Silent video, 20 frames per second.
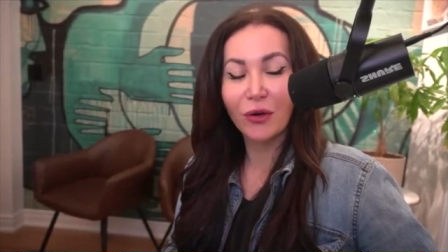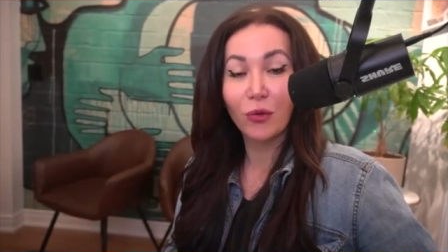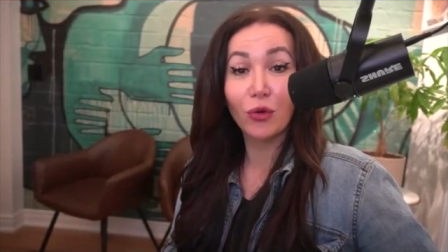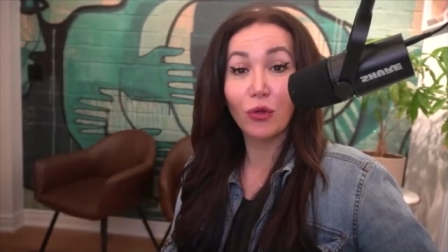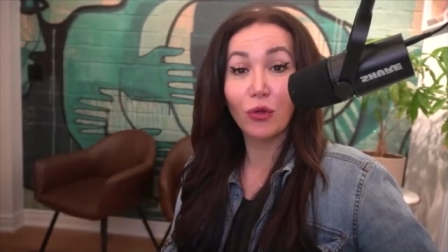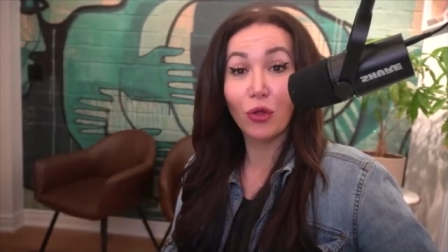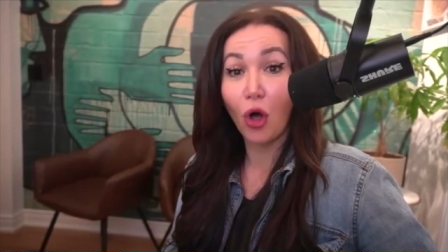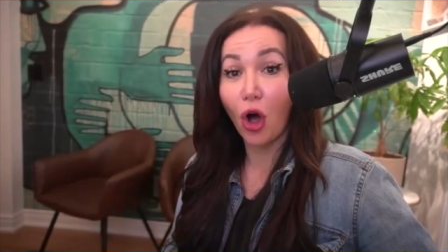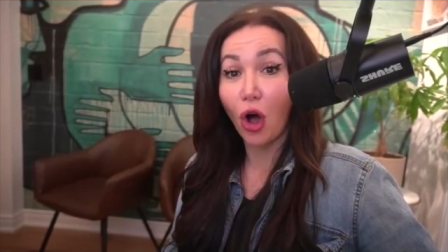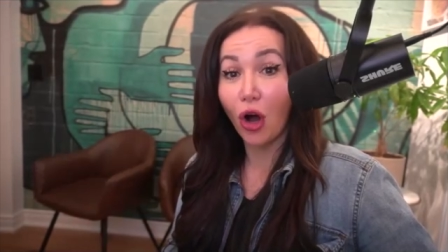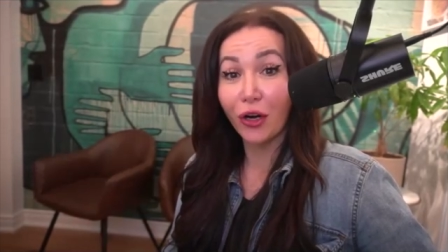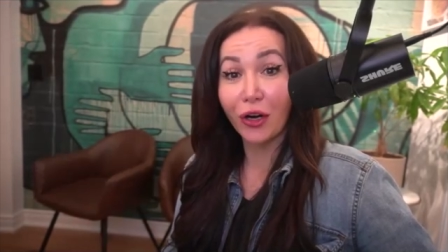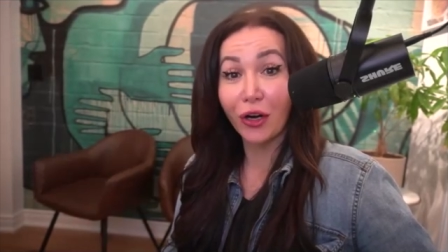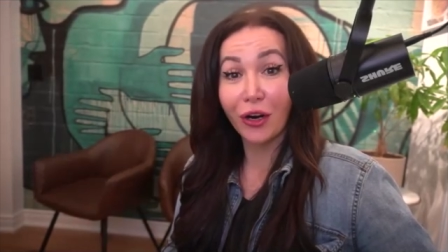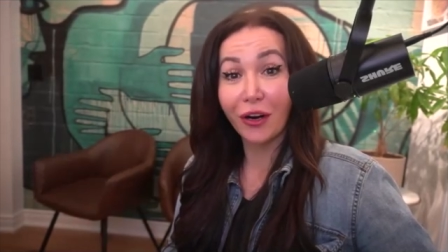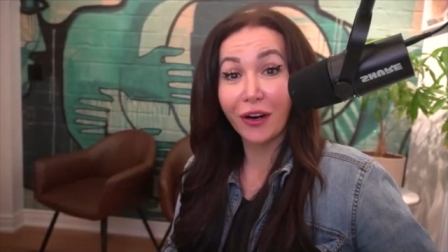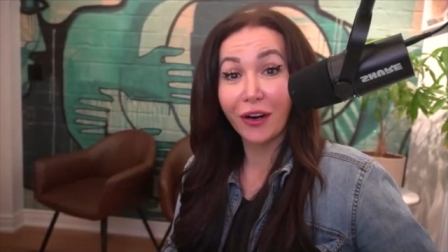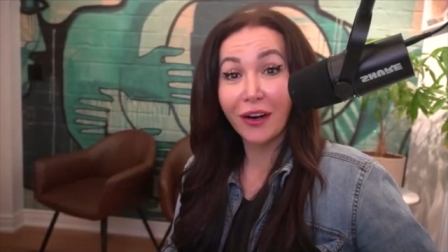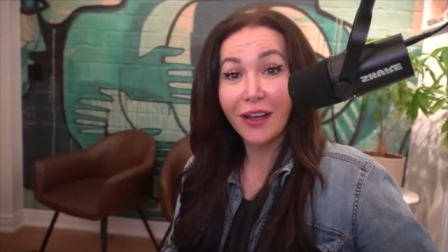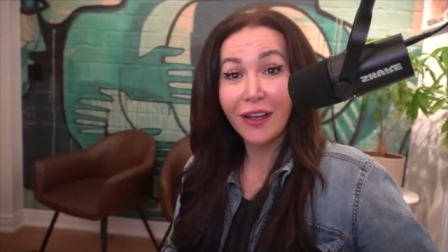Or
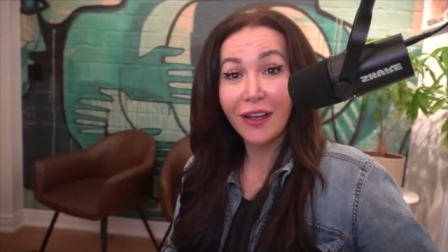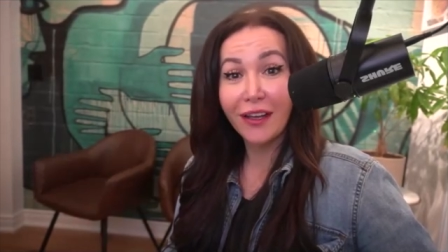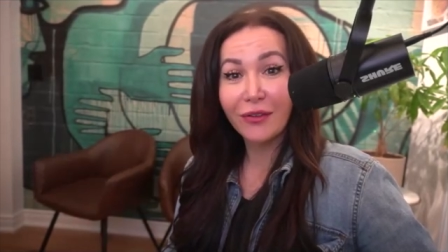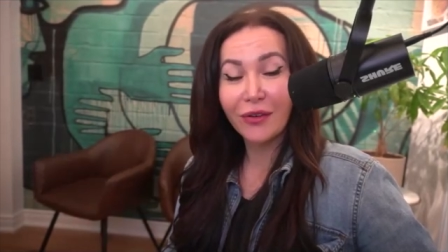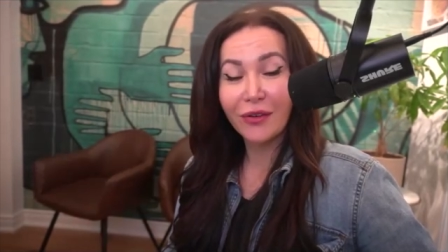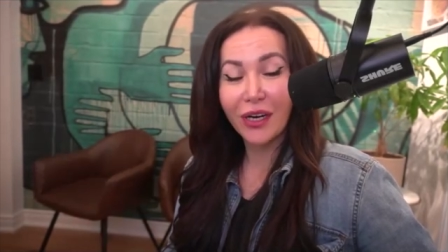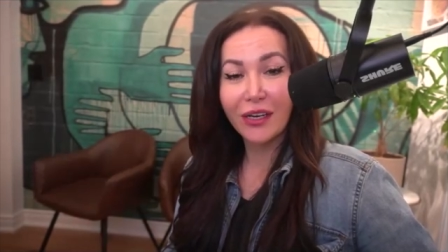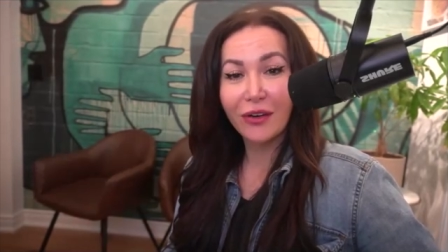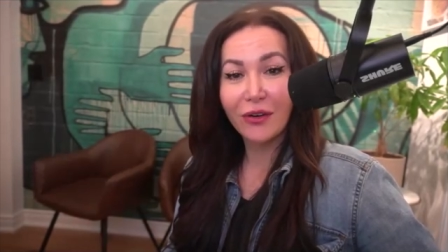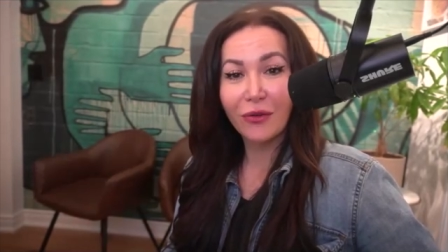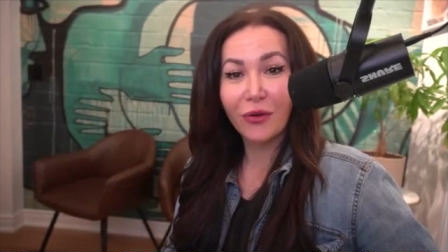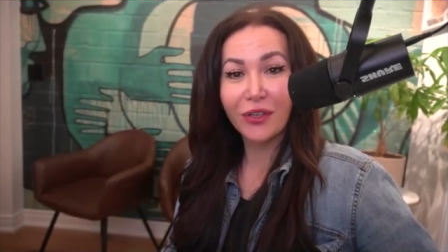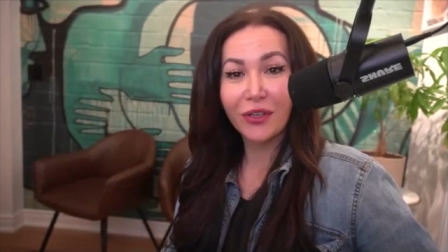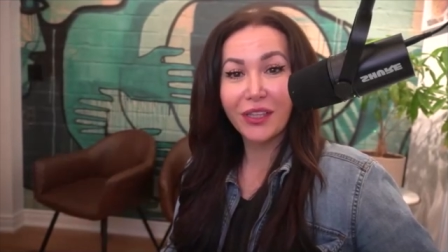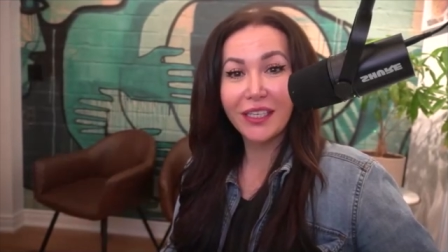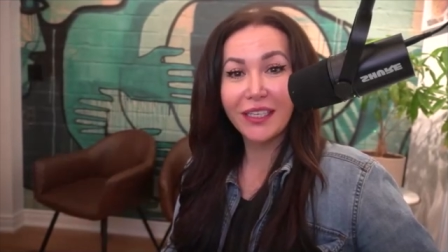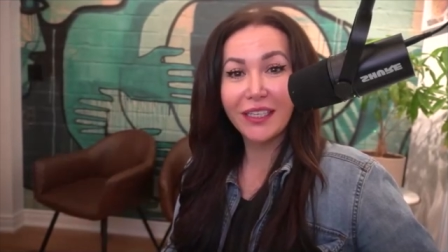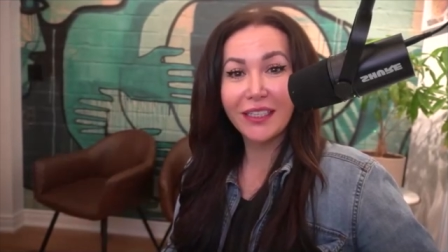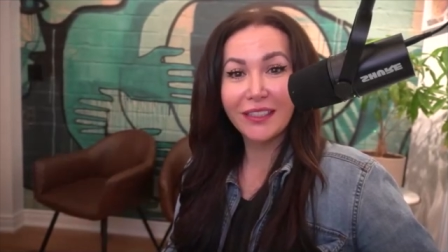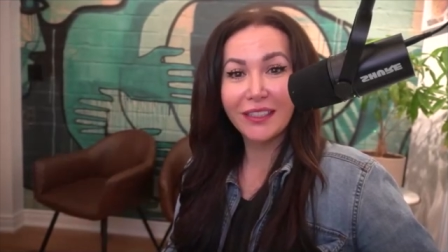longer, right? Or
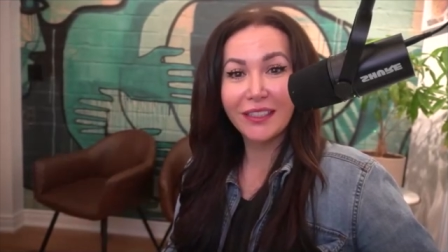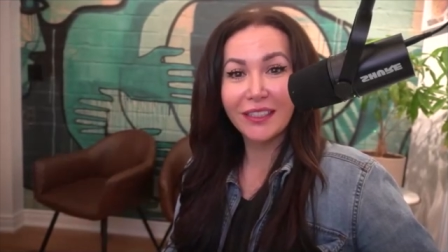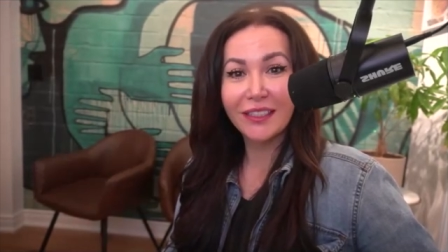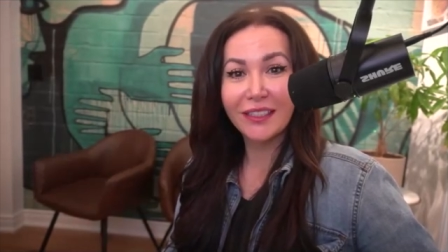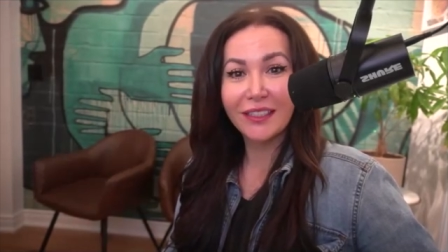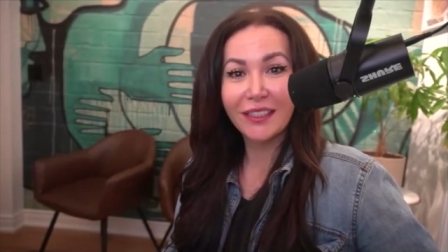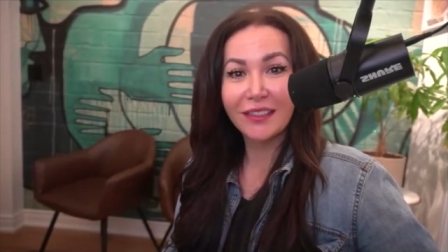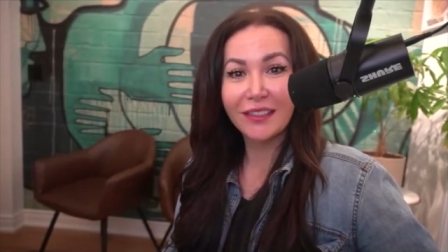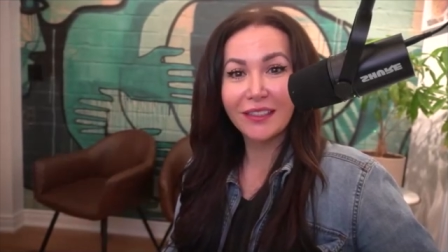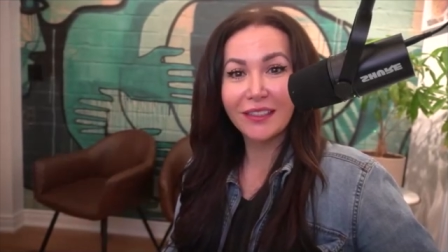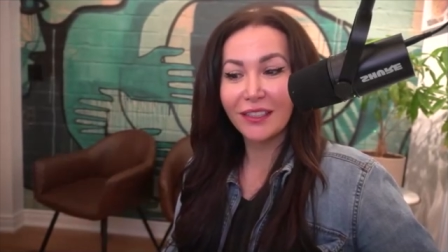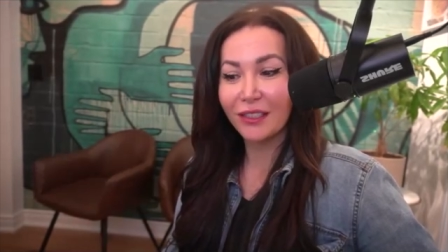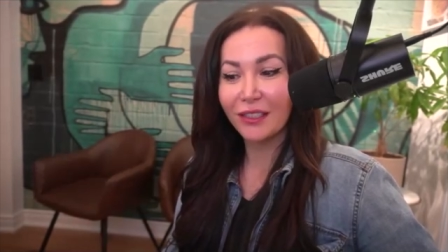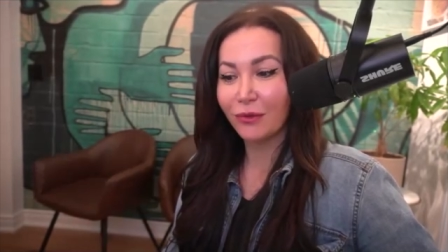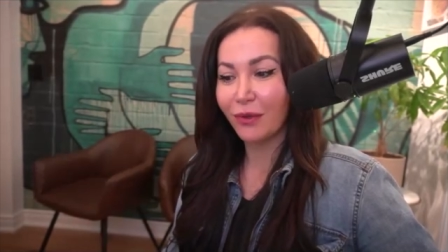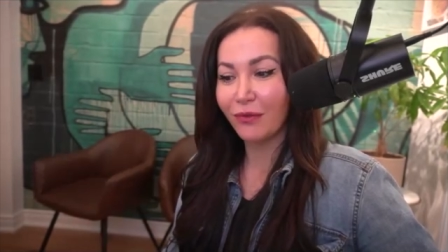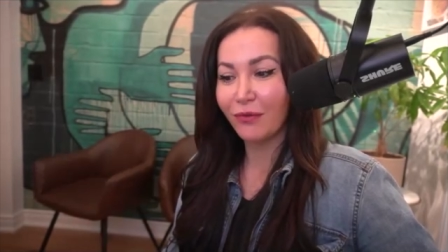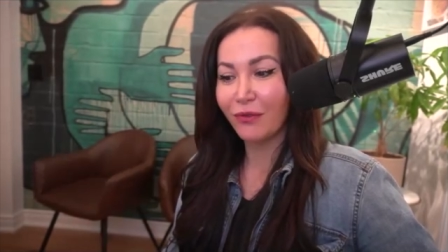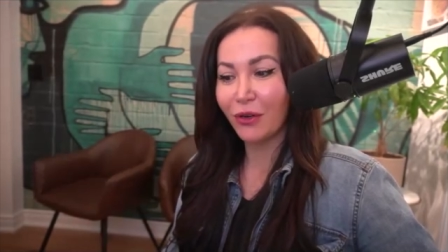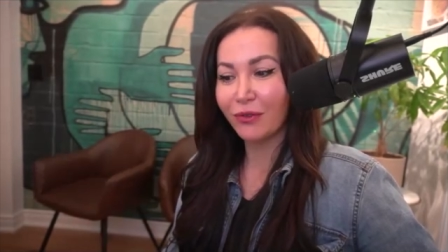the existence
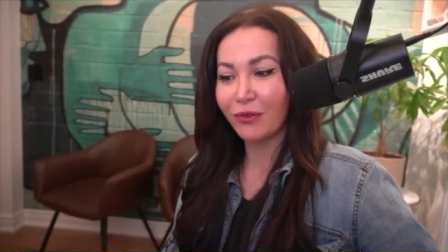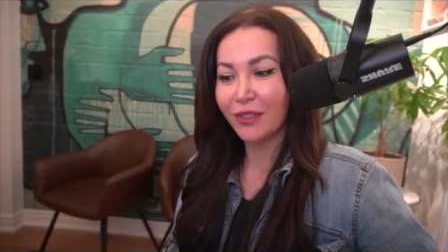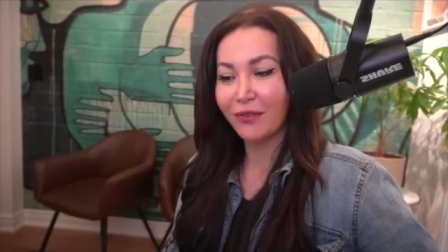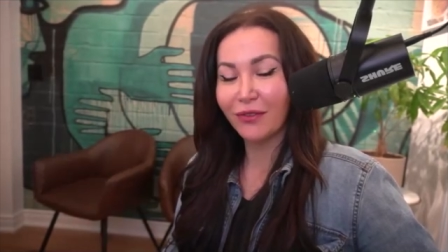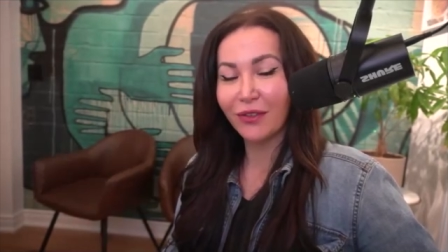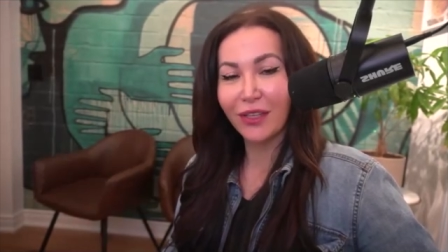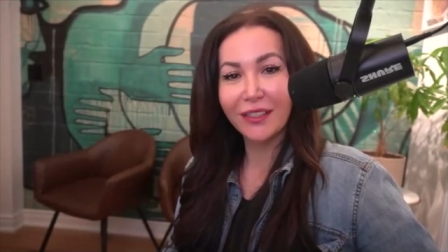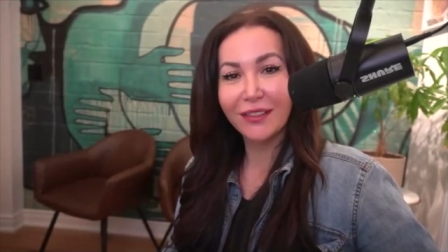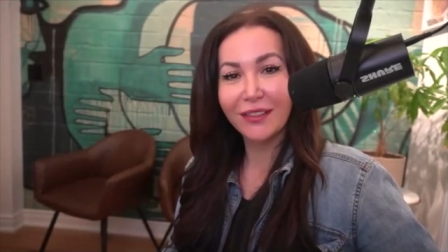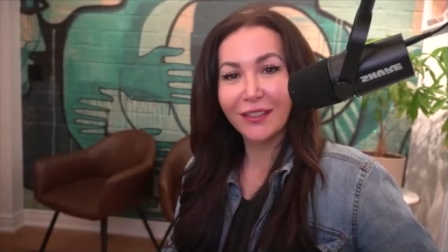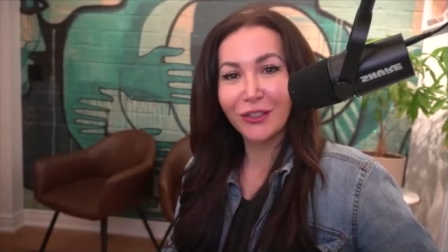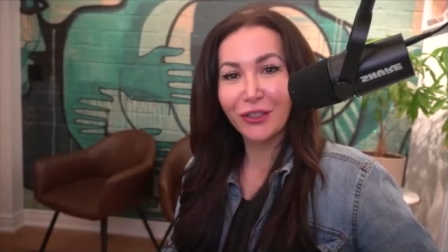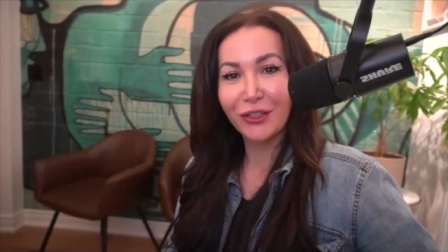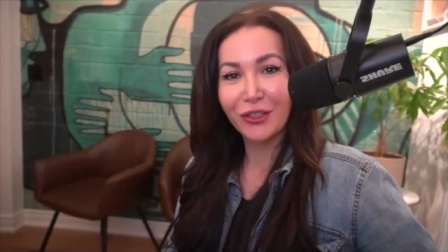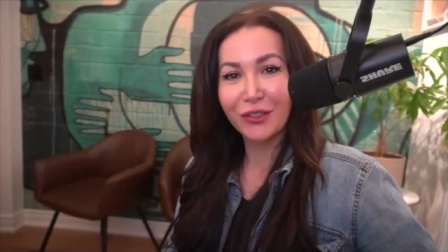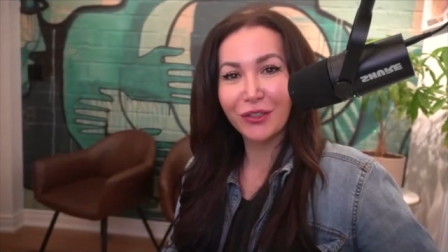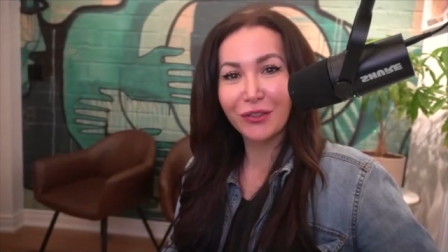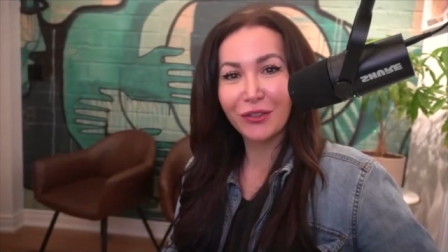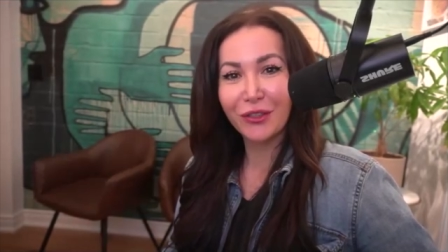since we've known civilization.